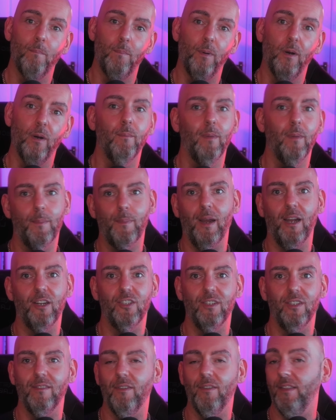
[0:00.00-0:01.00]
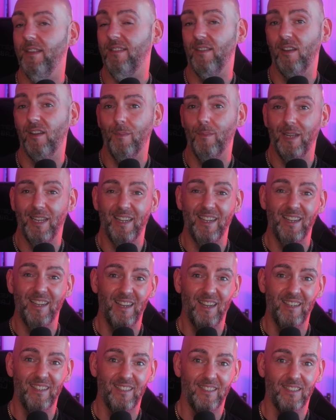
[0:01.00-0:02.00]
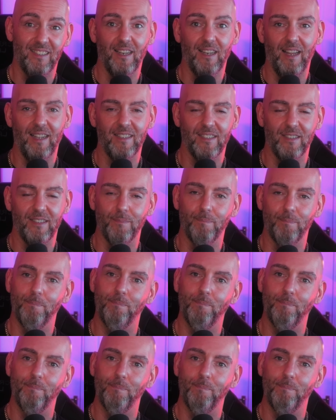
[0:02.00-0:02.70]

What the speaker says: But my passion for this hobby still hasn't.